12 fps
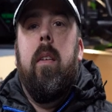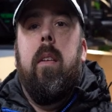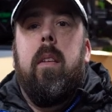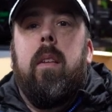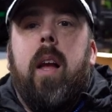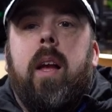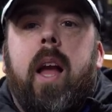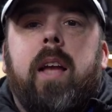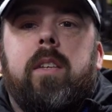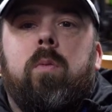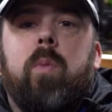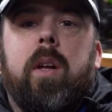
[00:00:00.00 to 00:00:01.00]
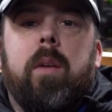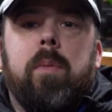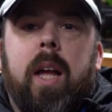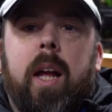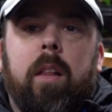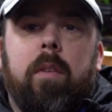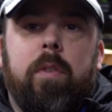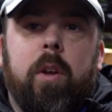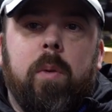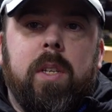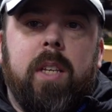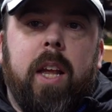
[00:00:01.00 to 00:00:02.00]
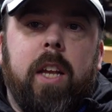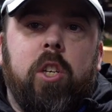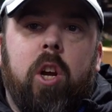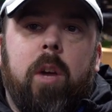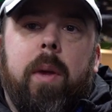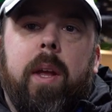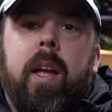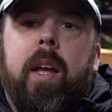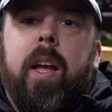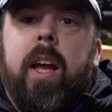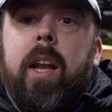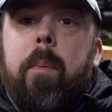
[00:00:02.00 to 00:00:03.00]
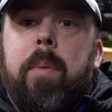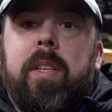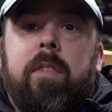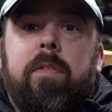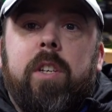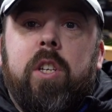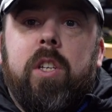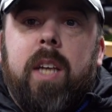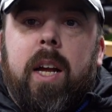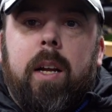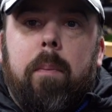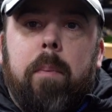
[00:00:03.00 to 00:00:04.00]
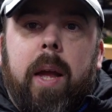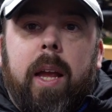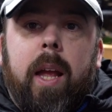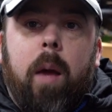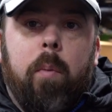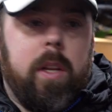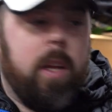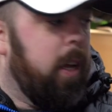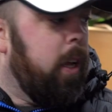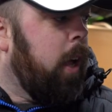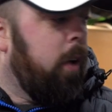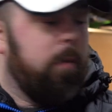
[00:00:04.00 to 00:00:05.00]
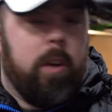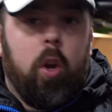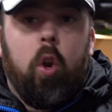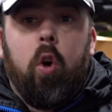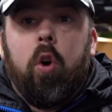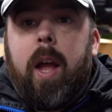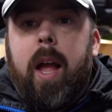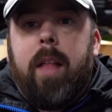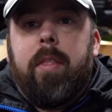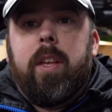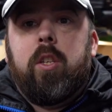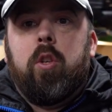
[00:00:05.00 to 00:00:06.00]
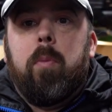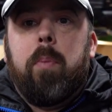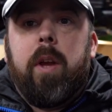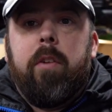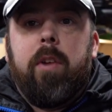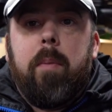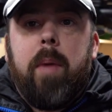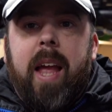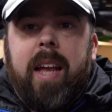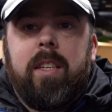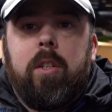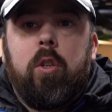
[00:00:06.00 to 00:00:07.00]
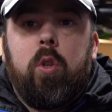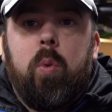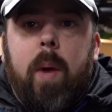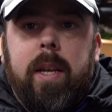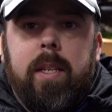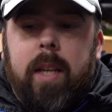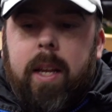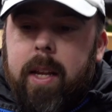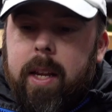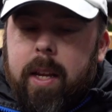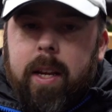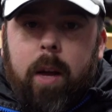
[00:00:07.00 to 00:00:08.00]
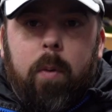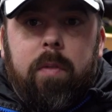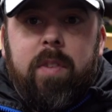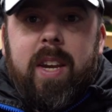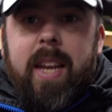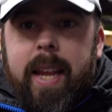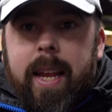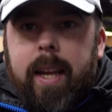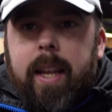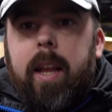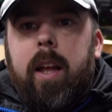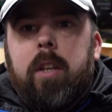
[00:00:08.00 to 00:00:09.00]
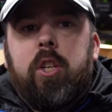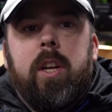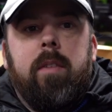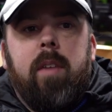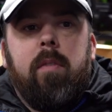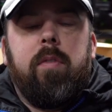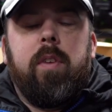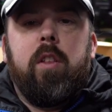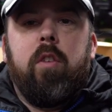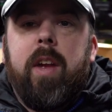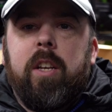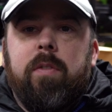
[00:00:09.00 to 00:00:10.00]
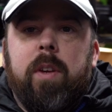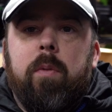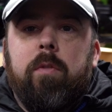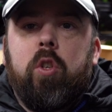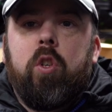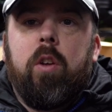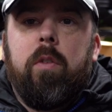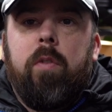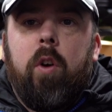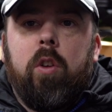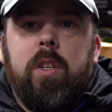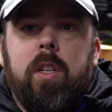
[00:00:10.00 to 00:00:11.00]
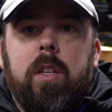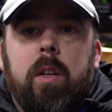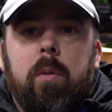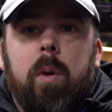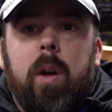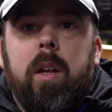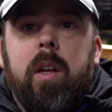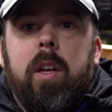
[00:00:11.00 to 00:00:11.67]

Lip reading: Hi guys, and welcome to Angling For You, and today you join me in a busy fishing tackle and bay, and we're here having a look at the Superium X20. Now we've nearly achieved everything in the range. I think we've just got the 40 to